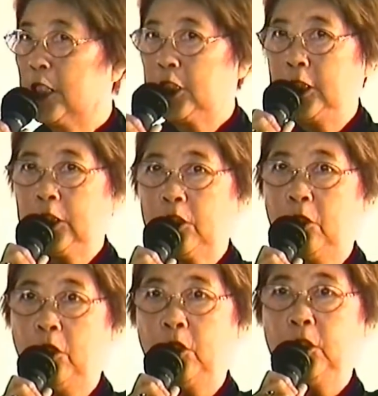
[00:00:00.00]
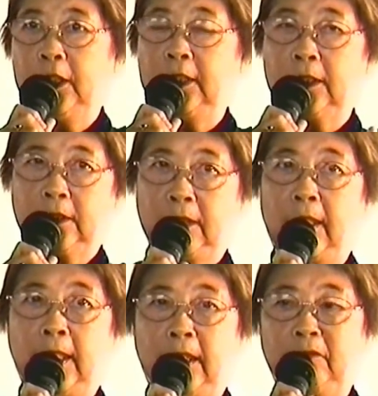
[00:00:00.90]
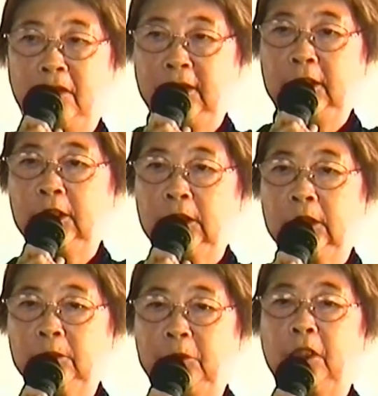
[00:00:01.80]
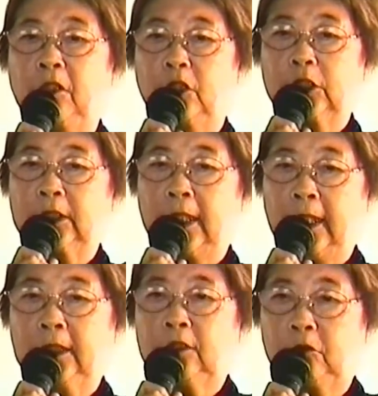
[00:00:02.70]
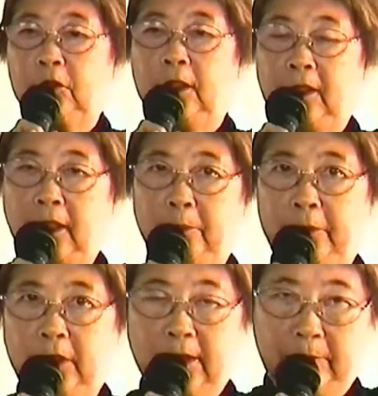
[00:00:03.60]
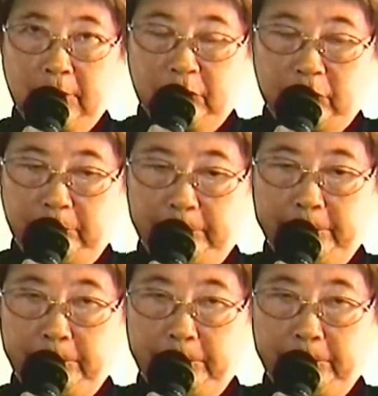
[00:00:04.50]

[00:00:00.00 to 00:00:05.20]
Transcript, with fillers: Shinto is the religion because that's where emperor comes from.